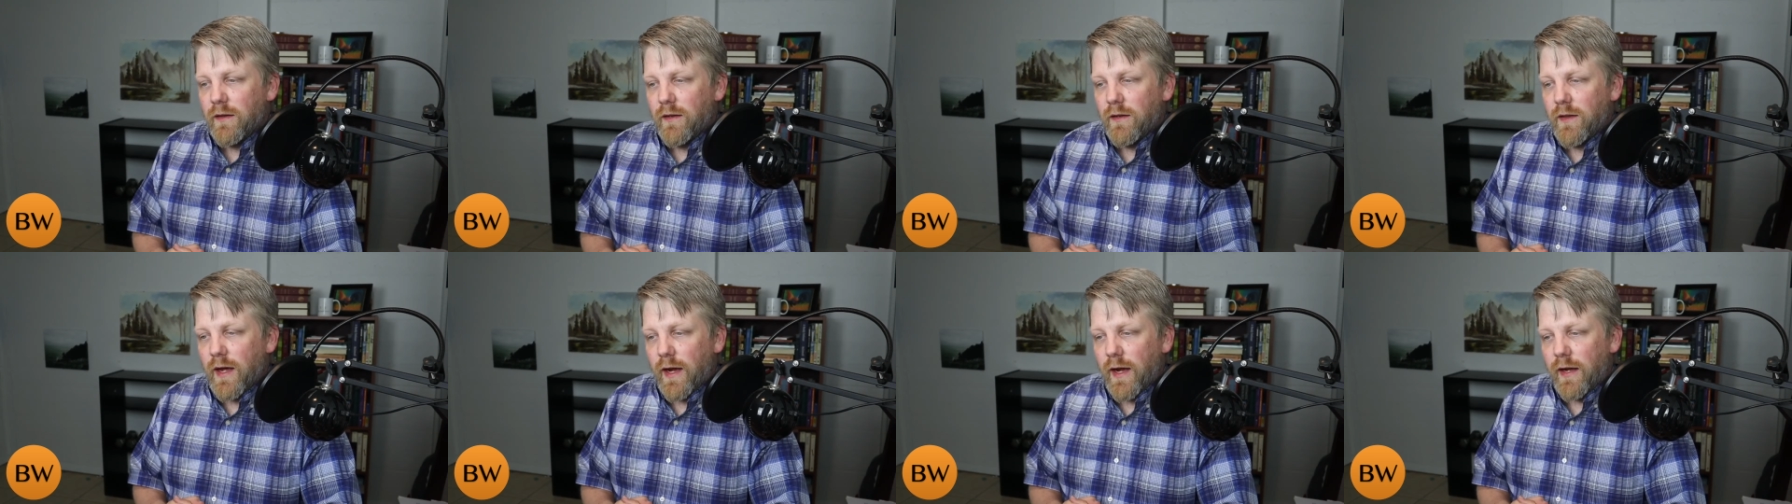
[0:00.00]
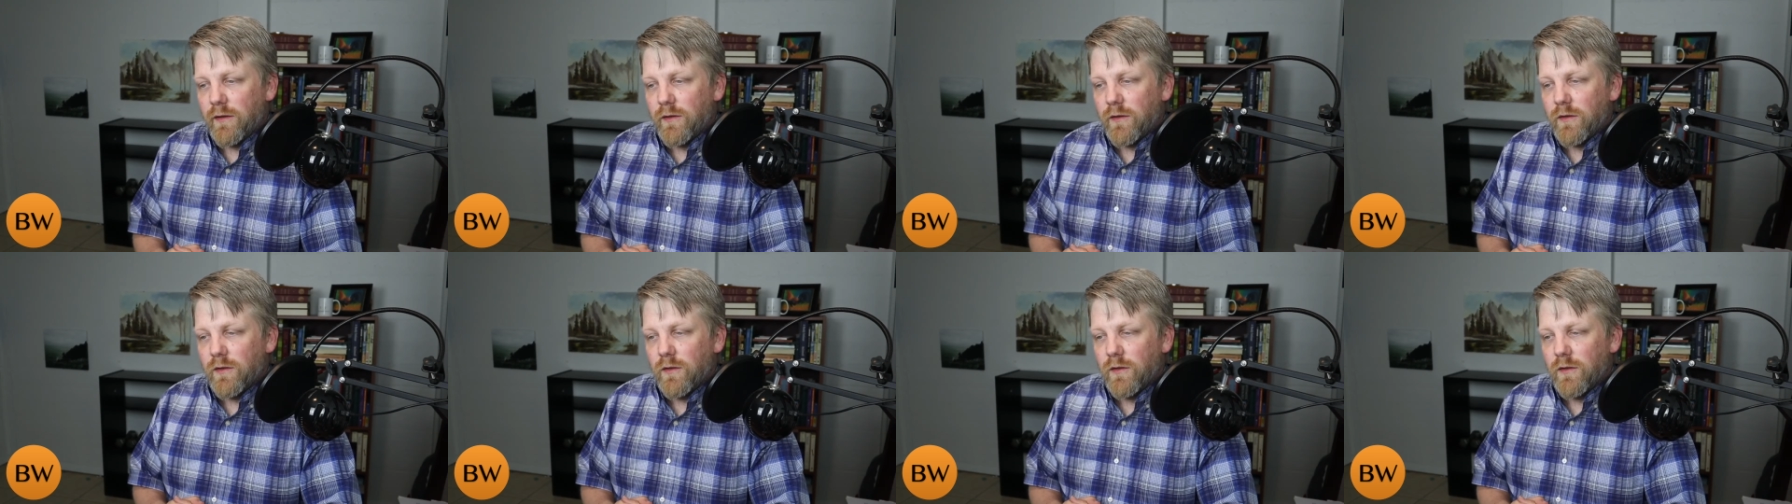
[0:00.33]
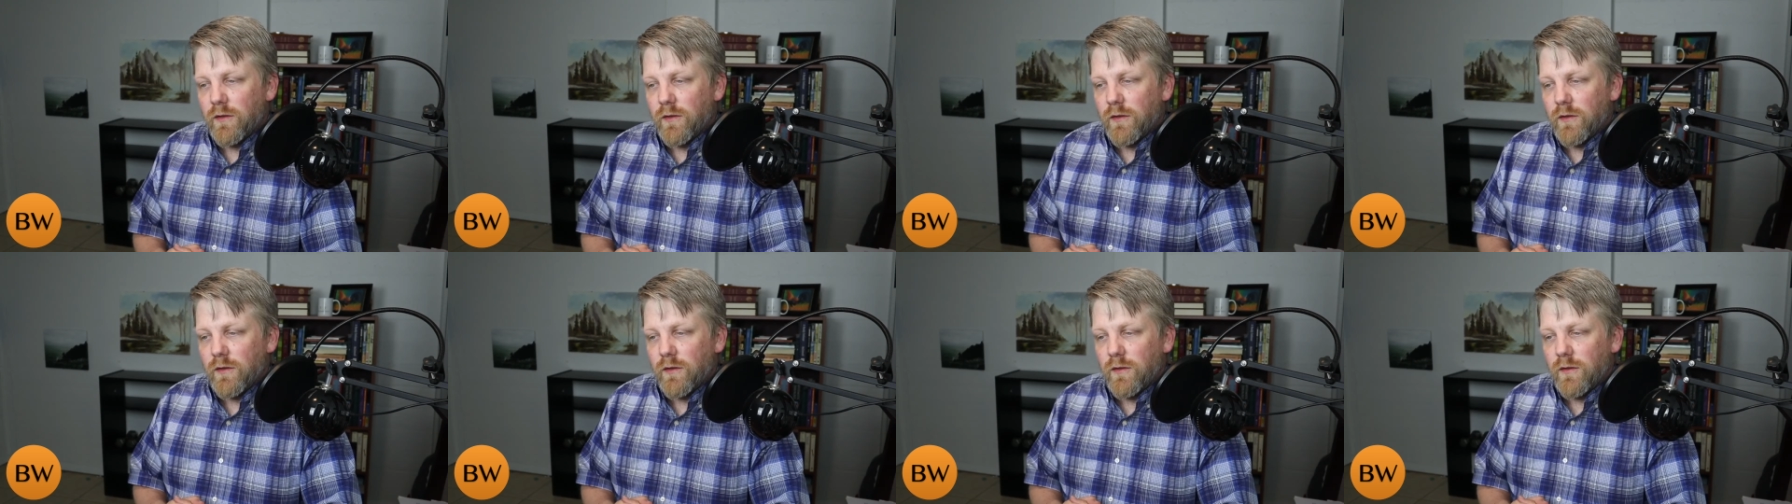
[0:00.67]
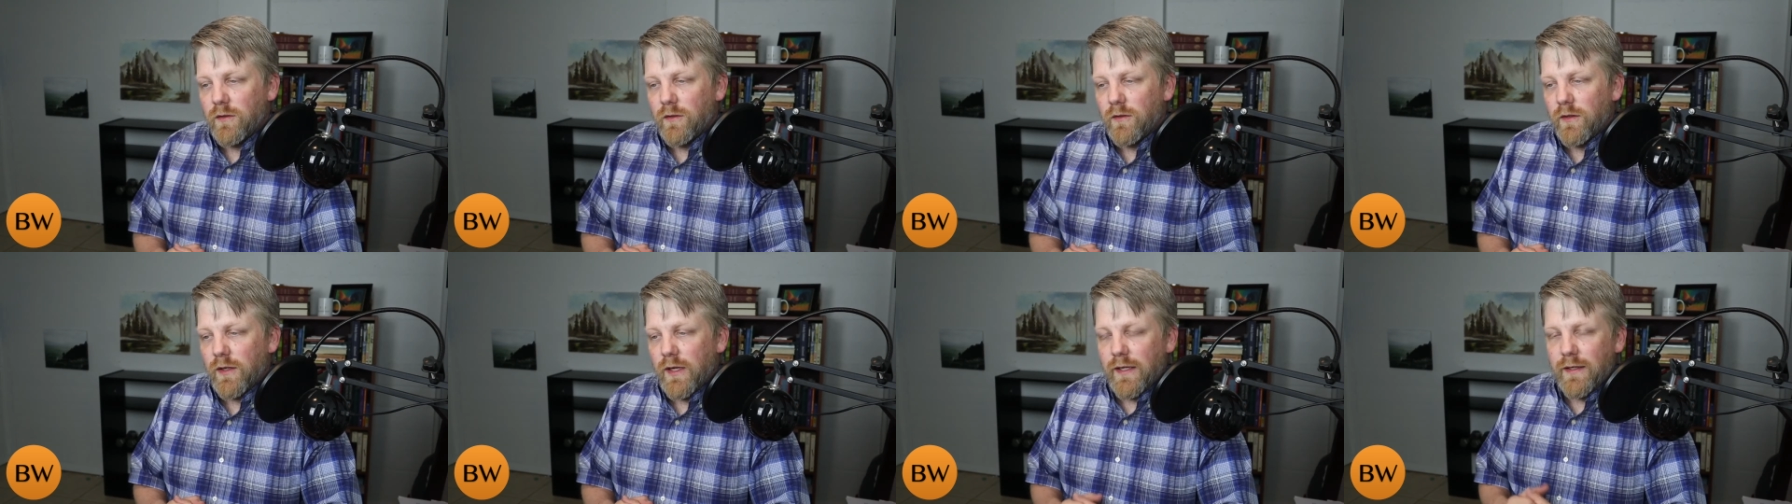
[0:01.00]
that
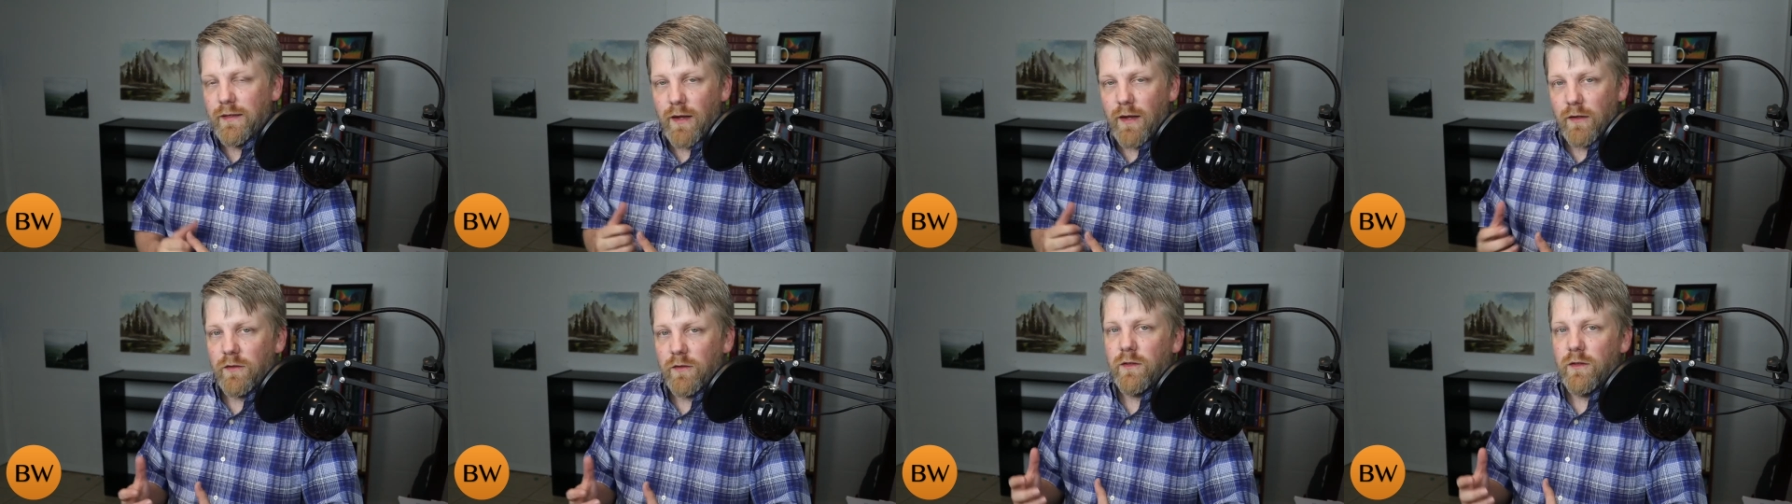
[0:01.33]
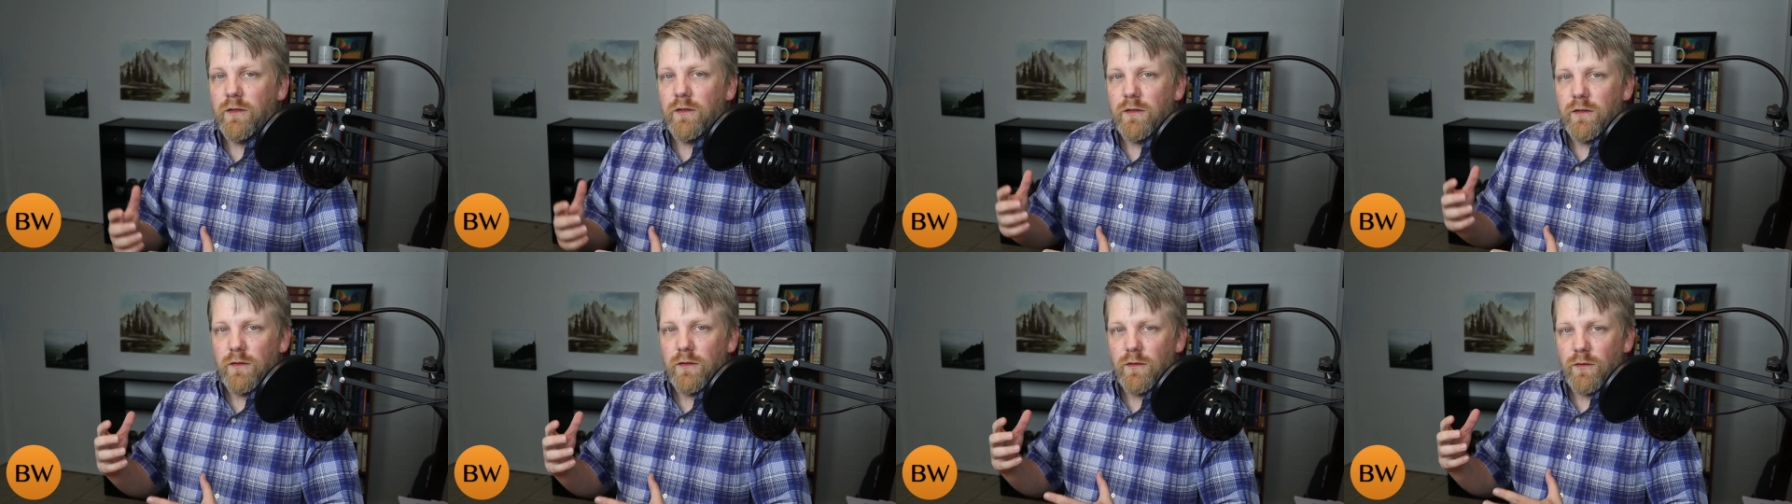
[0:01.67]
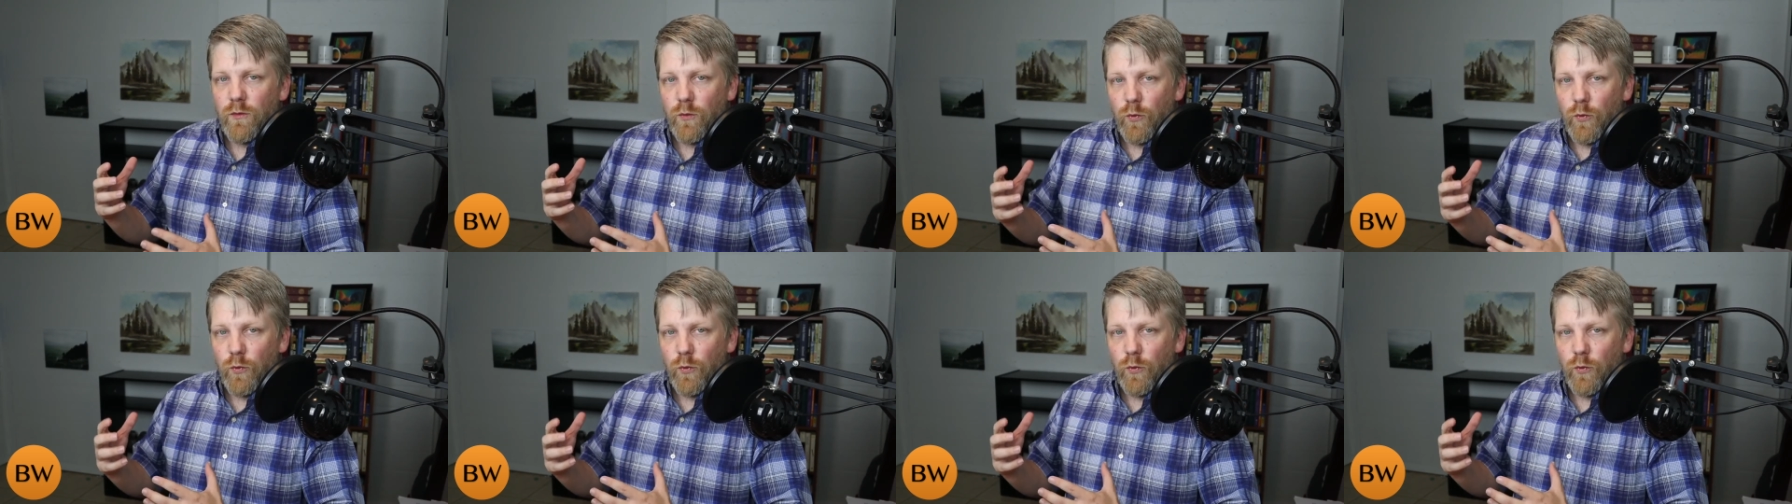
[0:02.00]
he doesn't